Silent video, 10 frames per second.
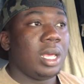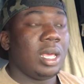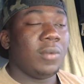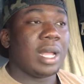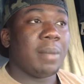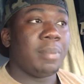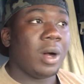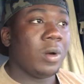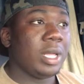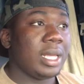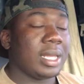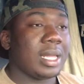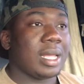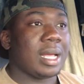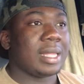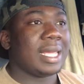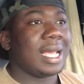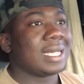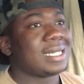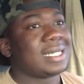when I bought it, I think
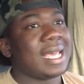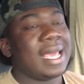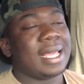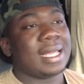I sat